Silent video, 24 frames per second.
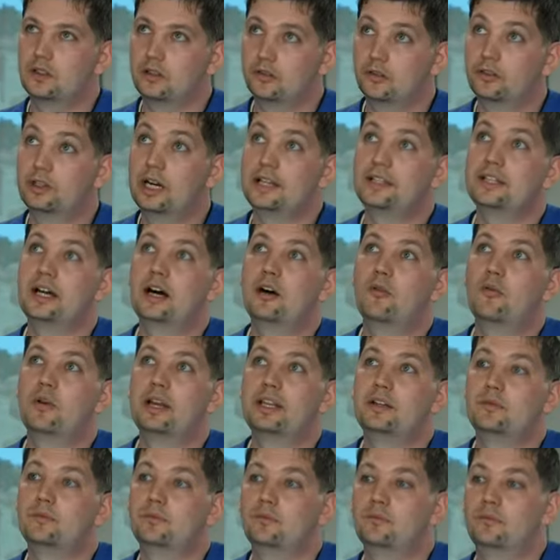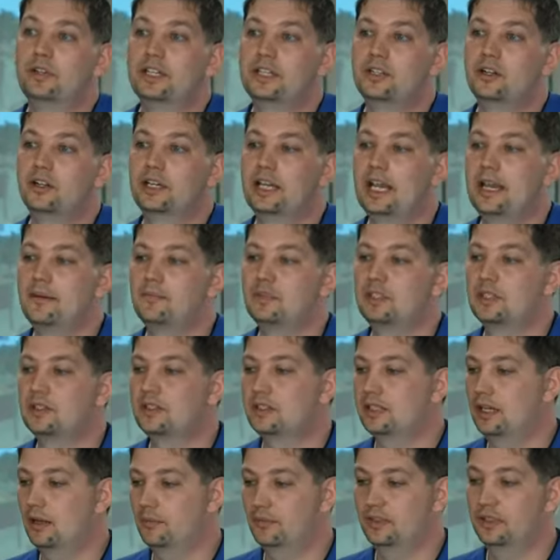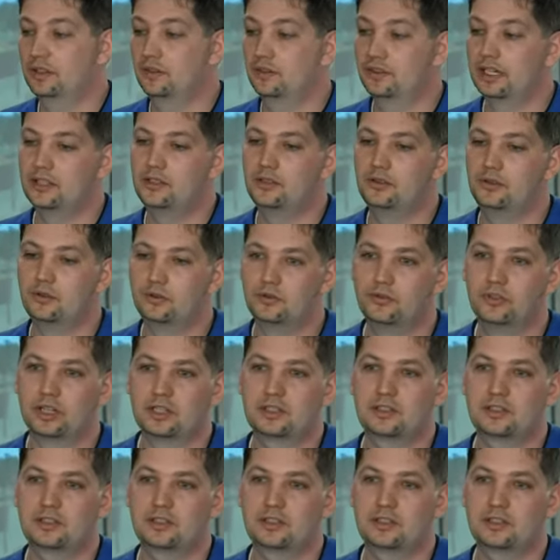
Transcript: Right now, video games is something that you